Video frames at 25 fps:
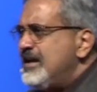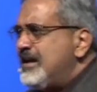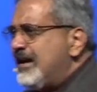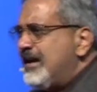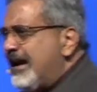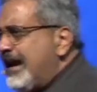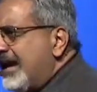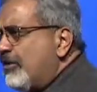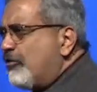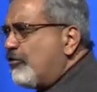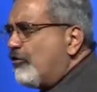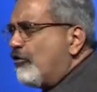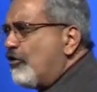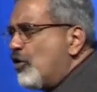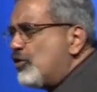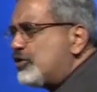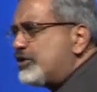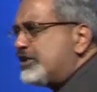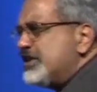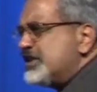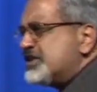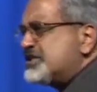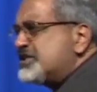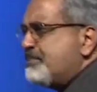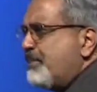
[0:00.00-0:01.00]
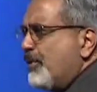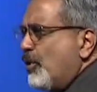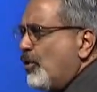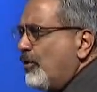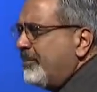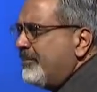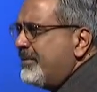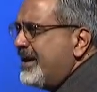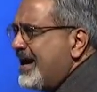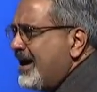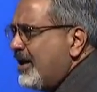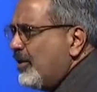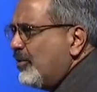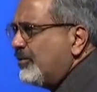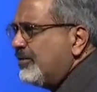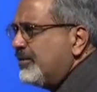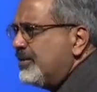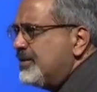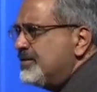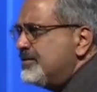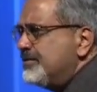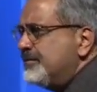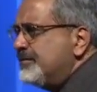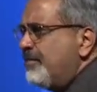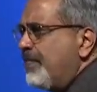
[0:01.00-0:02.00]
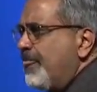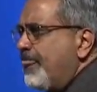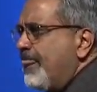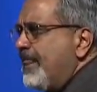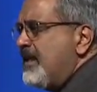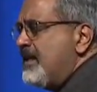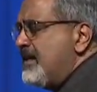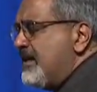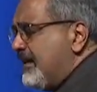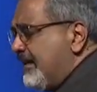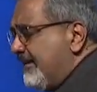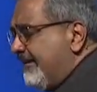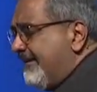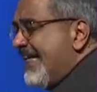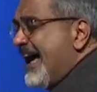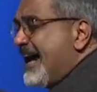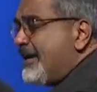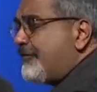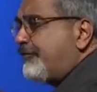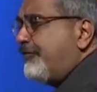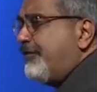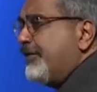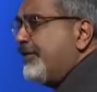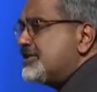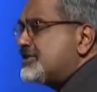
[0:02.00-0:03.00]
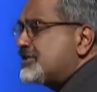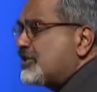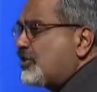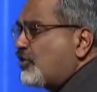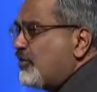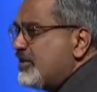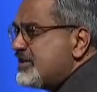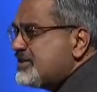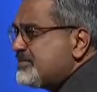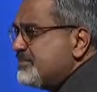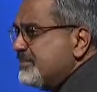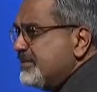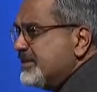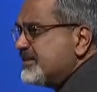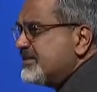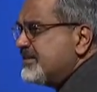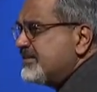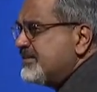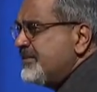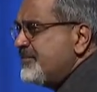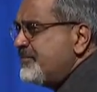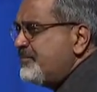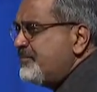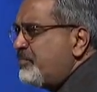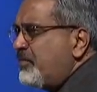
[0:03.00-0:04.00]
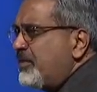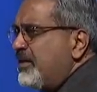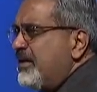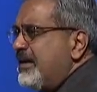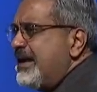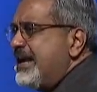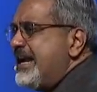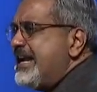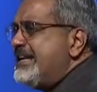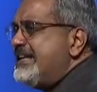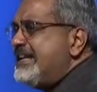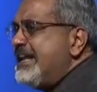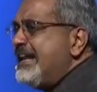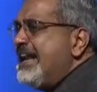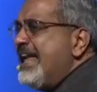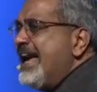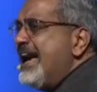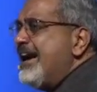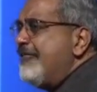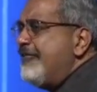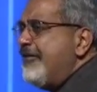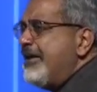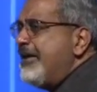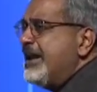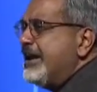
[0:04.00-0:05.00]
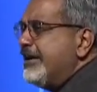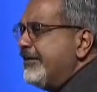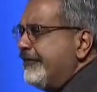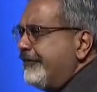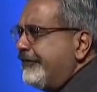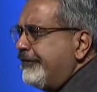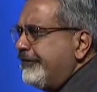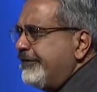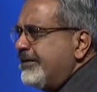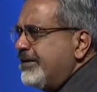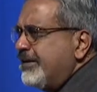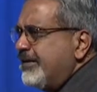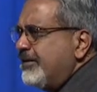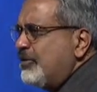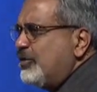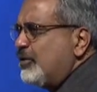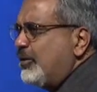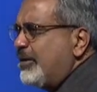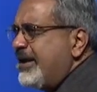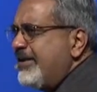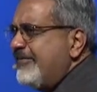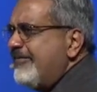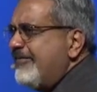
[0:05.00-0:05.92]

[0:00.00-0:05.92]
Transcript: and wrote this poem down. That first Christmas, he didn't have enough to give